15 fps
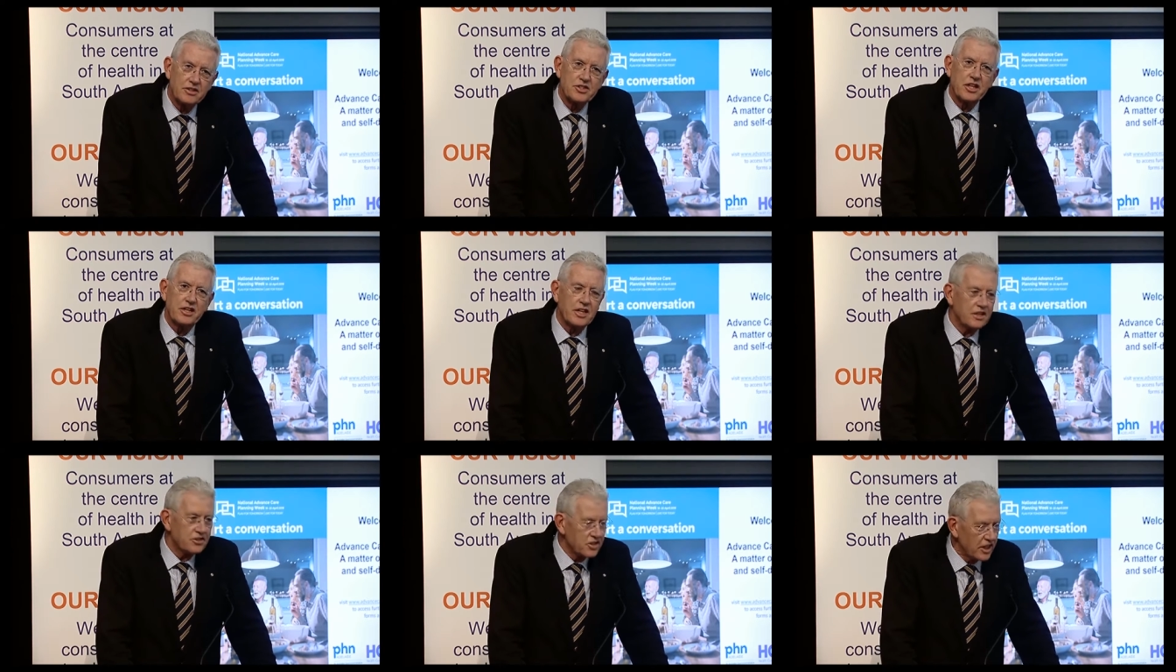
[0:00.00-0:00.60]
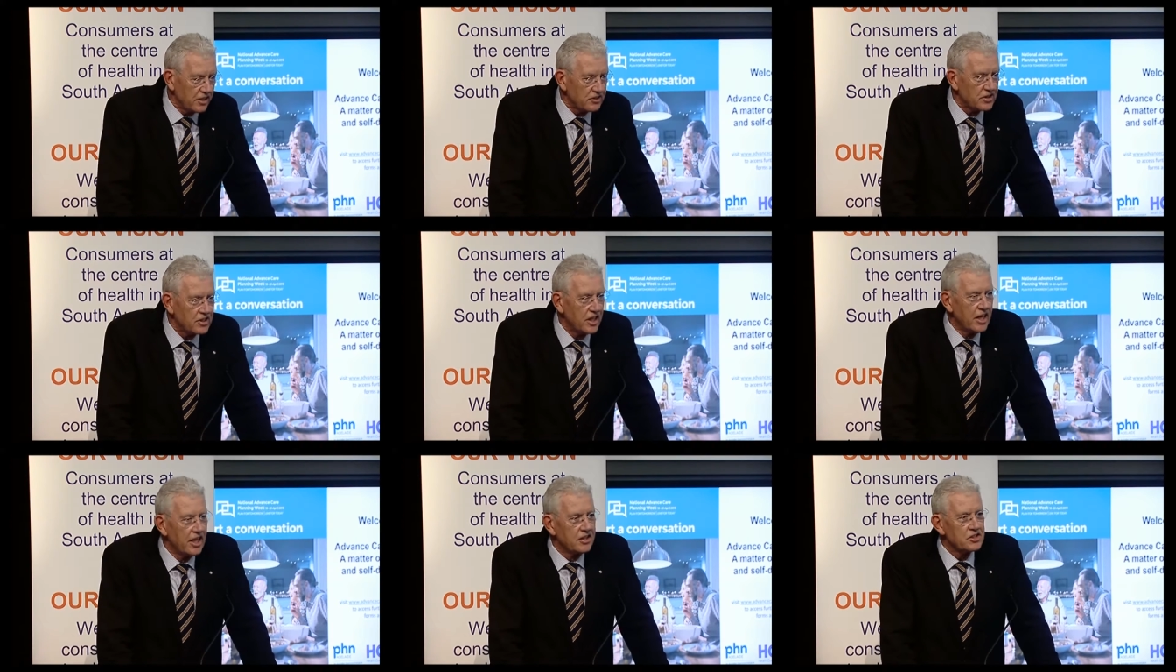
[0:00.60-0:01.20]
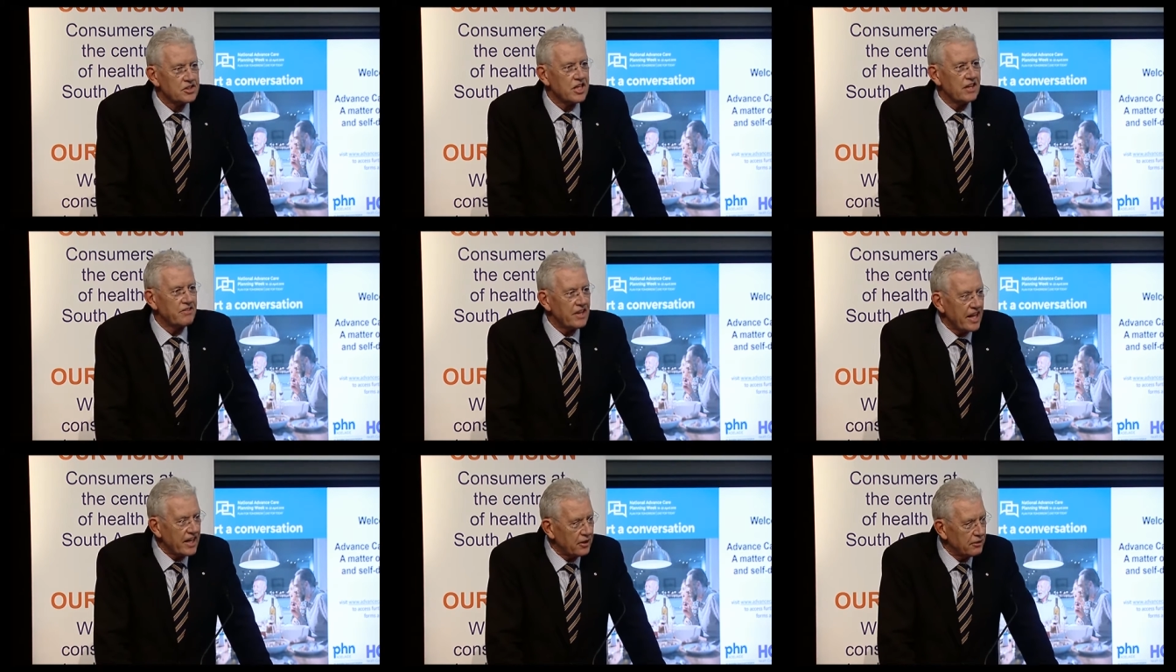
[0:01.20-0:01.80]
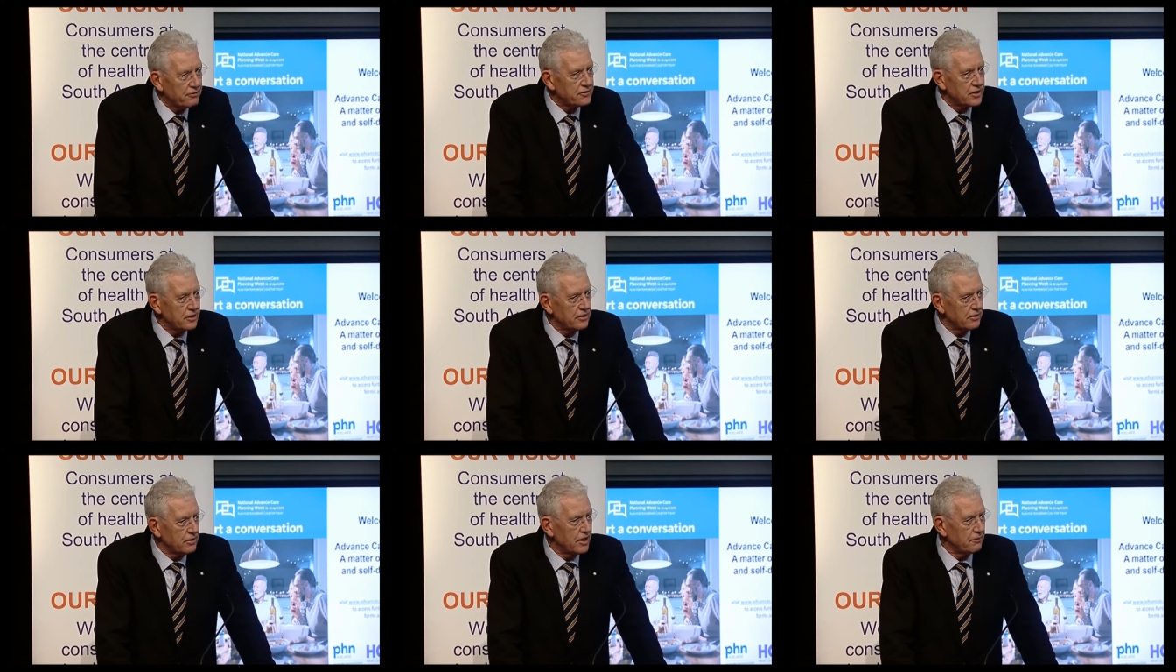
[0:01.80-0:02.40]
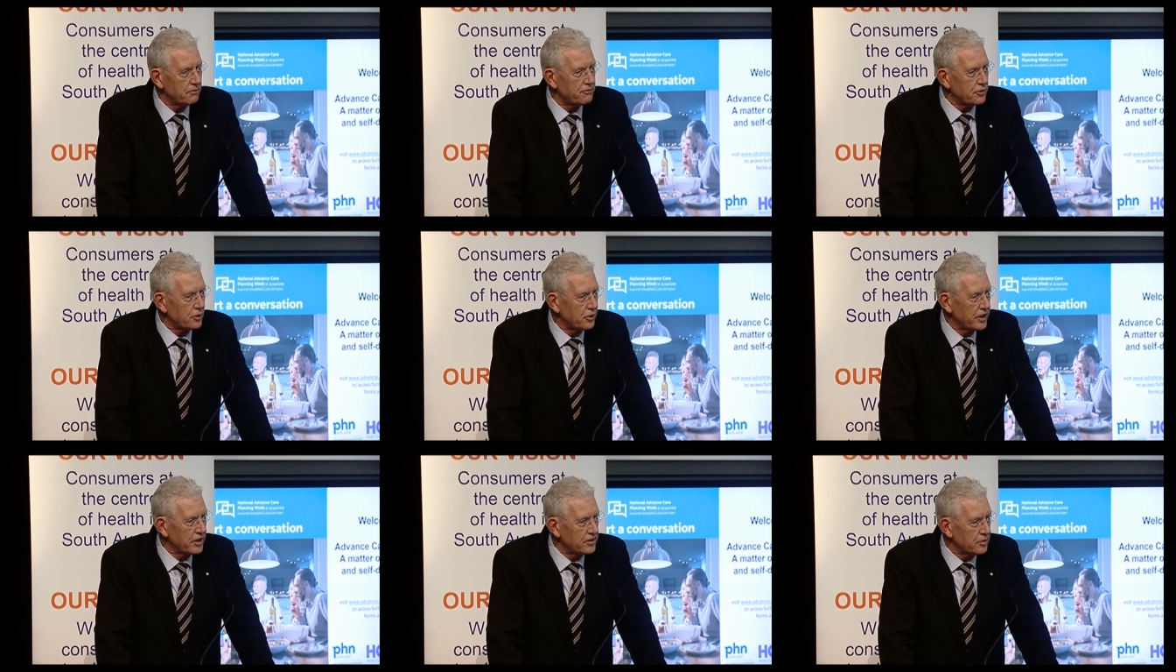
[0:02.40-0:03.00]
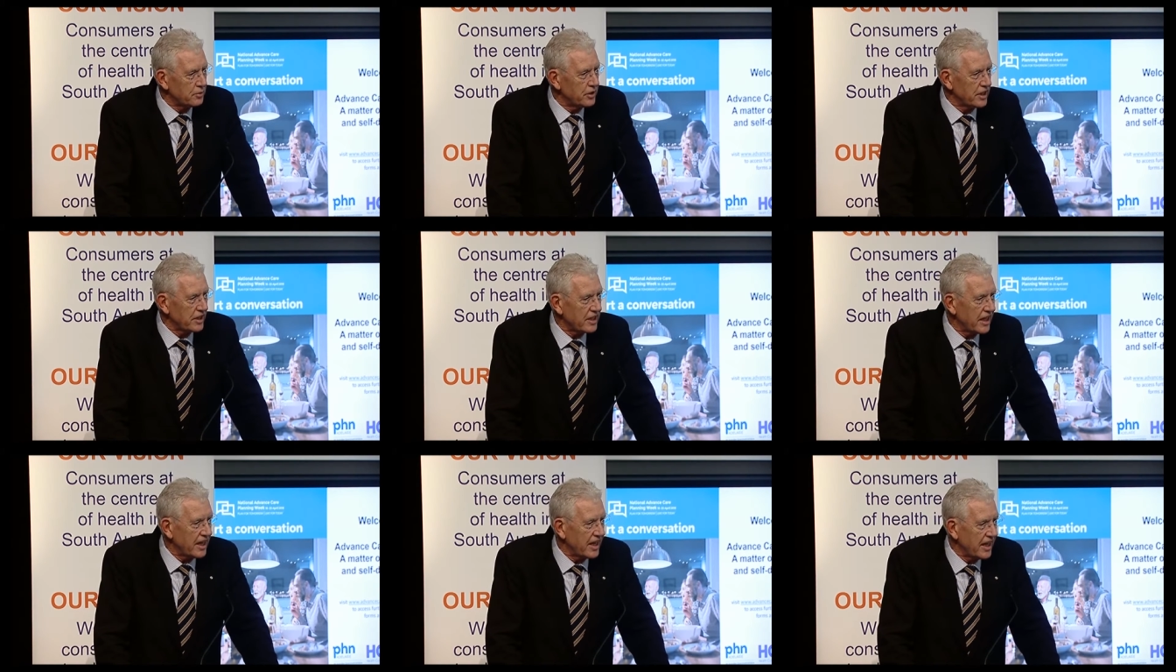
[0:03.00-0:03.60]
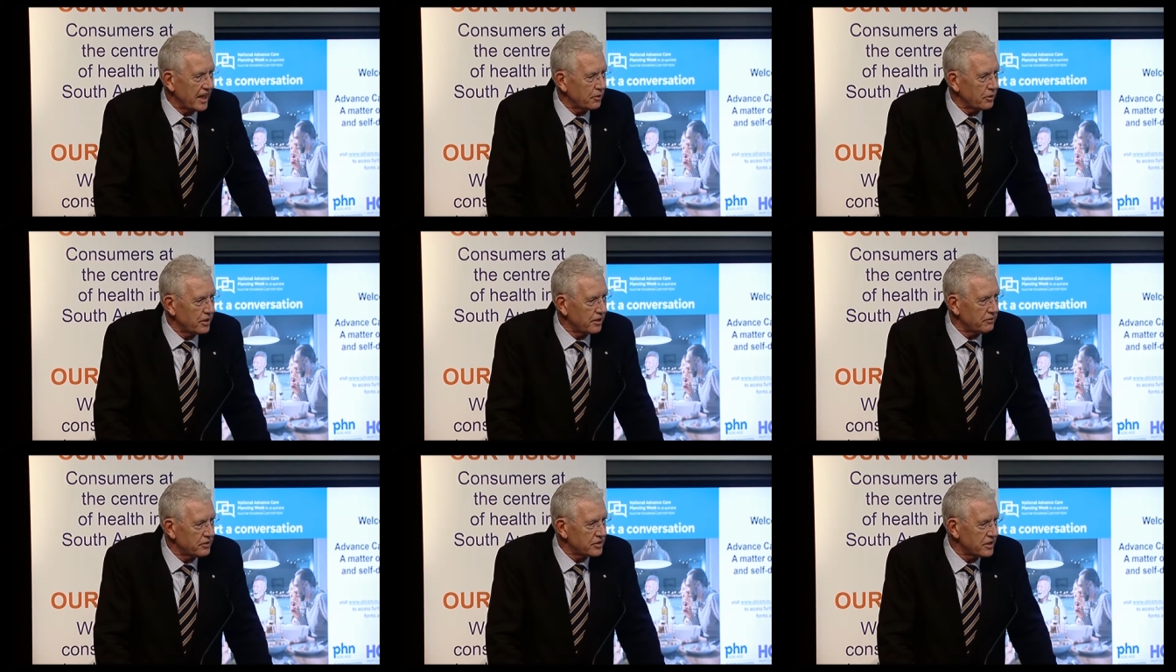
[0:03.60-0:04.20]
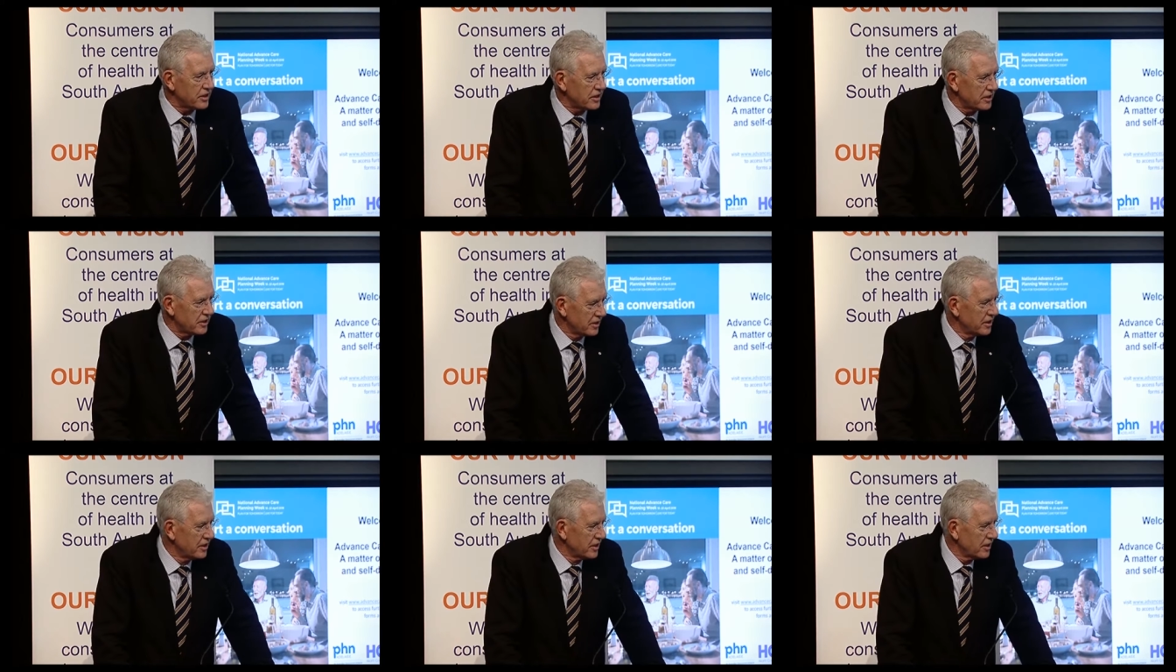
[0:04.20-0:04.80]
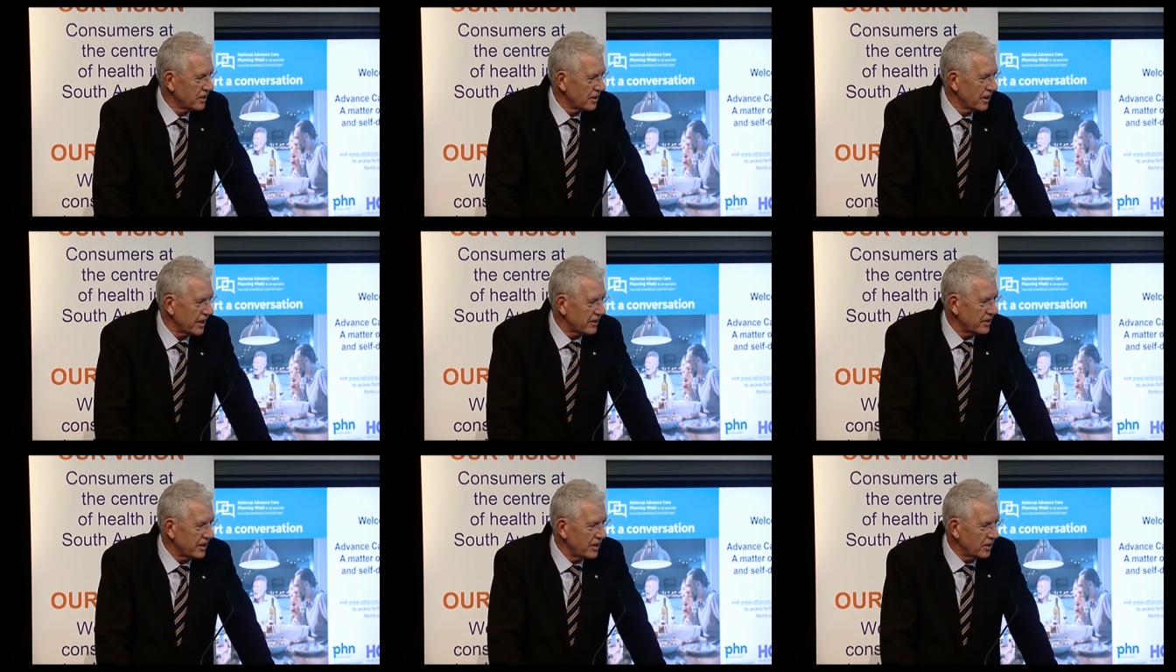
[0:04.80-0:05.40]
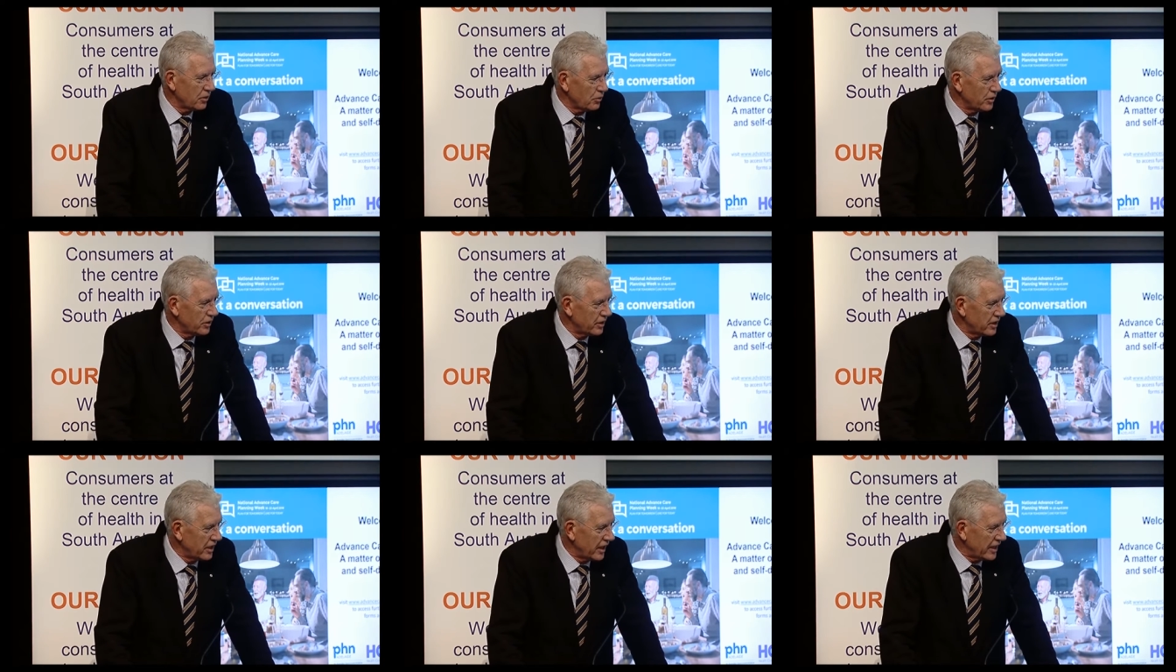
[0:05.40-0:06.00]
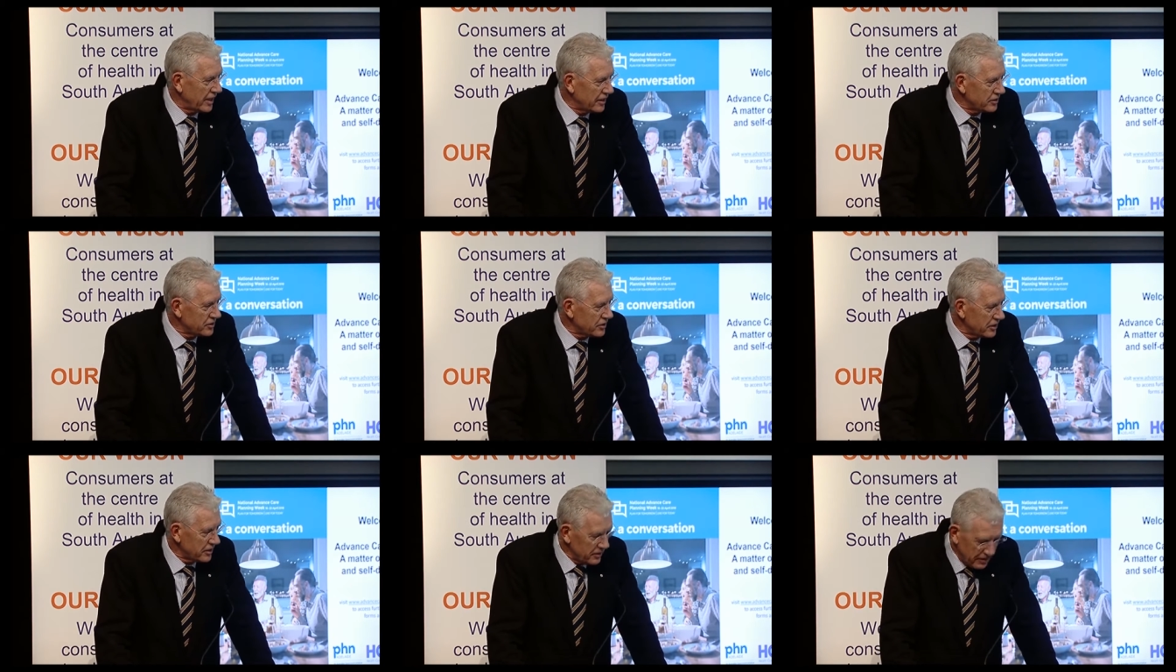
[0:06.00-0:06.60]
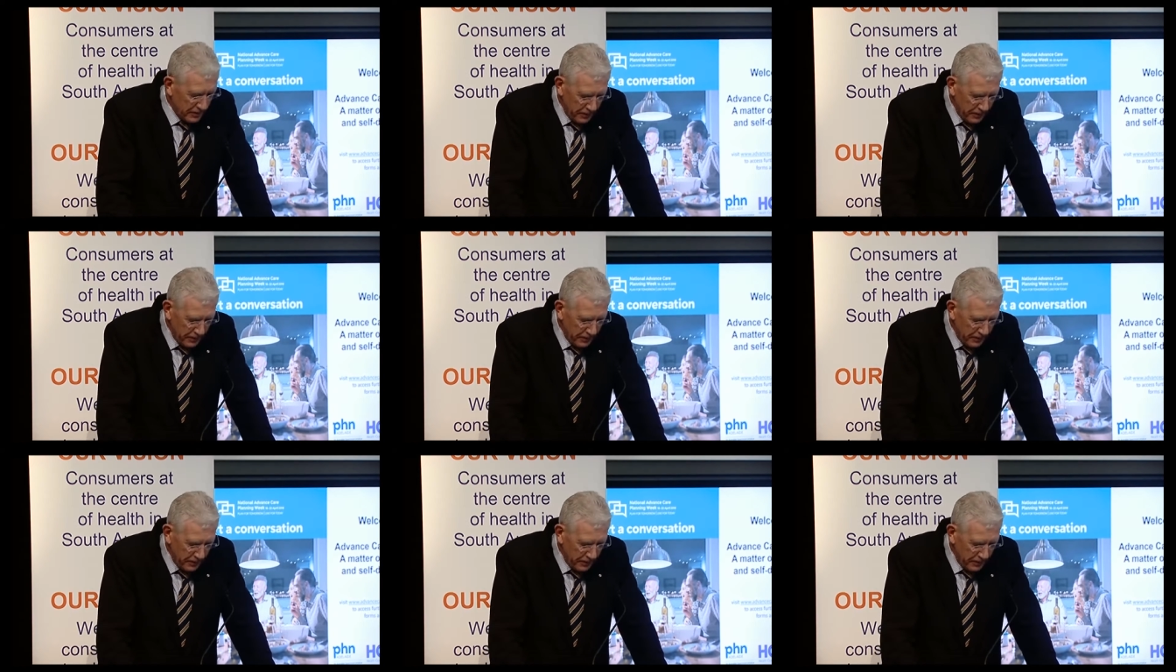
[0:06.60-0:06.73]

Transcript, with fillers: So get, send, send that off to um, Freud to work that out. We obviously like the L word ladies, you know.